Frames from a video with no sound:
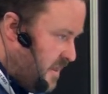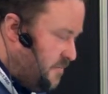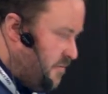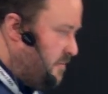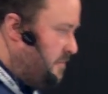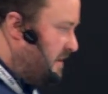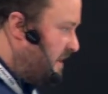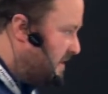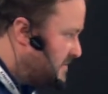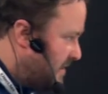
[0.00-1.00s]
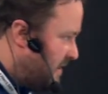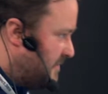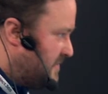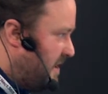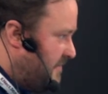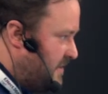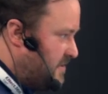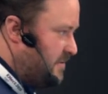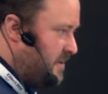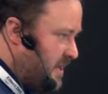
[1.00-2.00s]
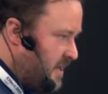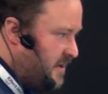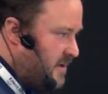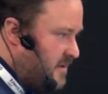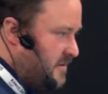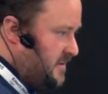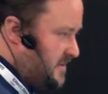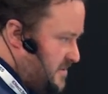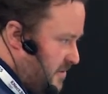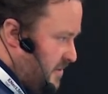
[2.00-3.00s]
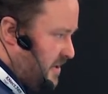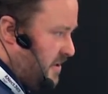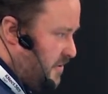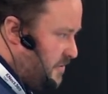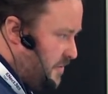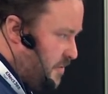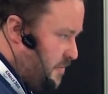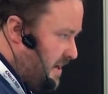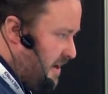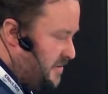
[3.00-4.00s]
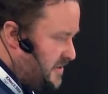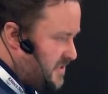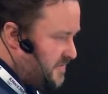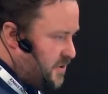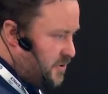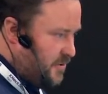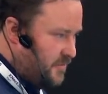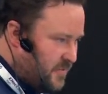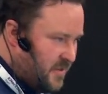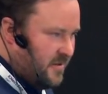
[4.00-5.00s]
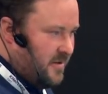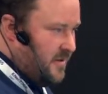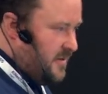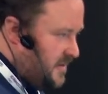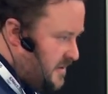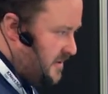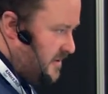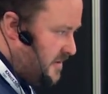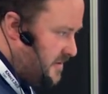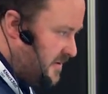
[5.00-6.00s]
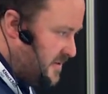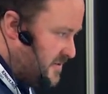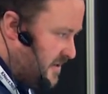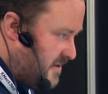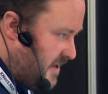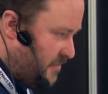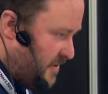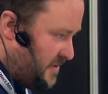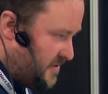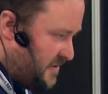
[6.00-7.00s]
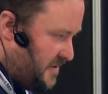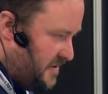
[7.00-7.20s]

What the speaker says: probably a denial of service on here. It's not looking good on the reload, that's for sure. Let's kill this.